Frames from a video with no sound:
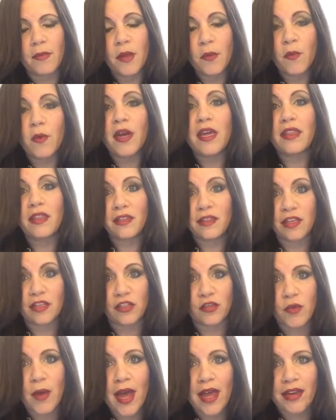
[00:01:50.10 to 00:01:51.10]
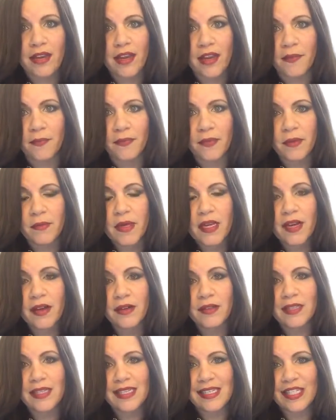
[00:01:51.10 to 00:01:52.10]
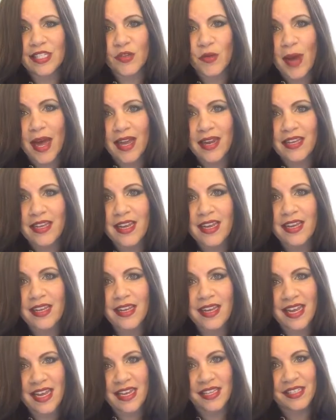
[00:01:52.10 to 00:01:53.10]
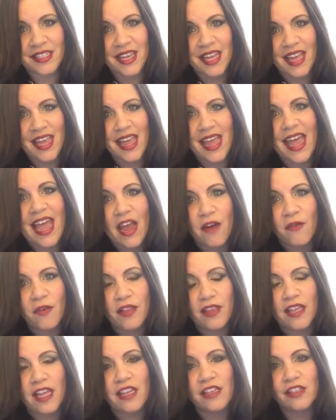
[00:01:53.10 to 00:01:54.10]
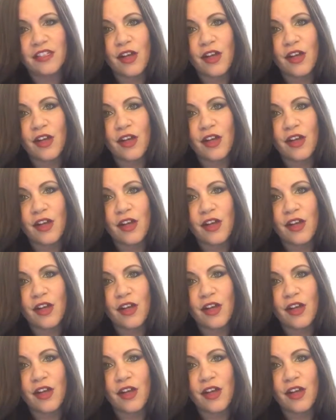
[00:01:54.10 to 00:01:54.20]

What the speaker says: with the strategy, because strategy is everything.